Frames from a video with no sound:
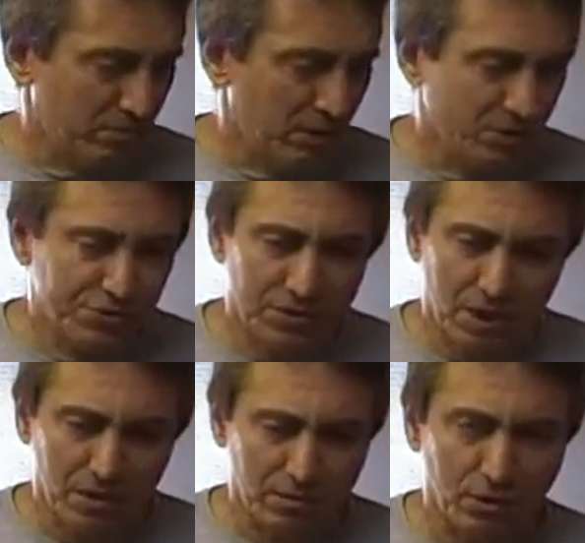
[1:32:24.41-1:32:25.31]
they don't
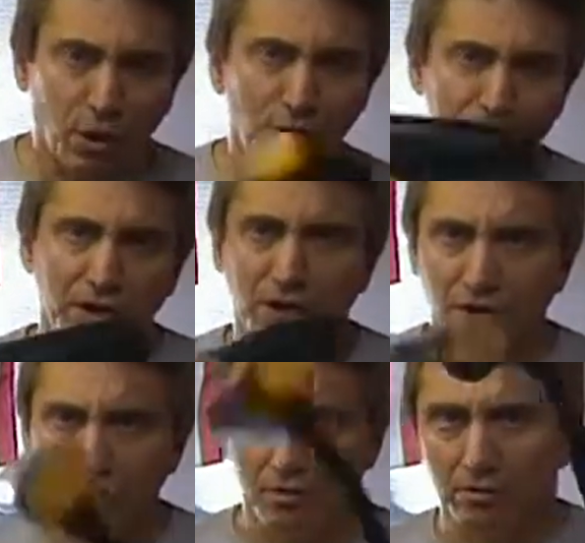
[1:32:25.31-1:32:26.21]
say gold
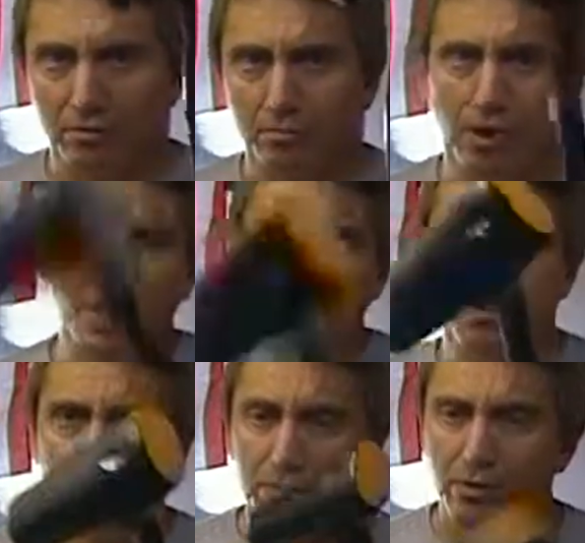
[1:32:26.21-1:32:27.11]
digger, money
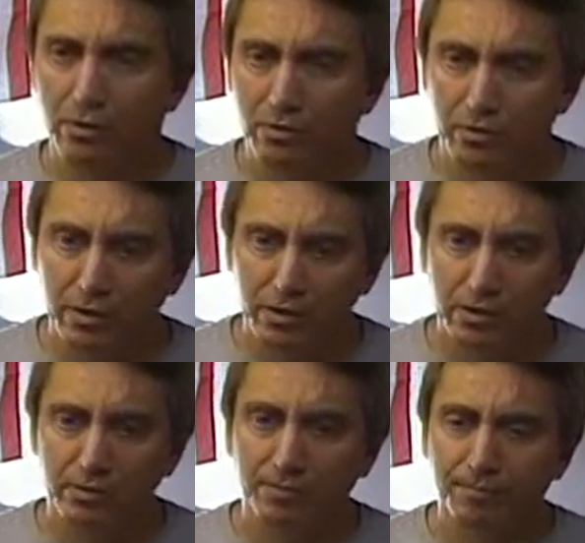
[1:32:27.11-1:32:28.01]
grubber.
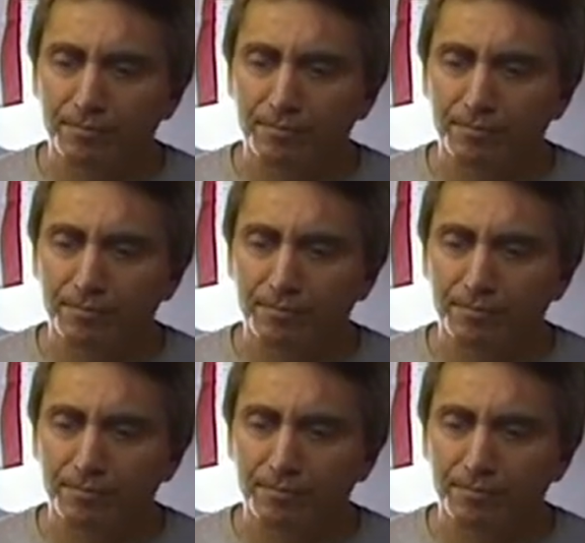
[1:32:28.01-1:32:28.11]
Uh,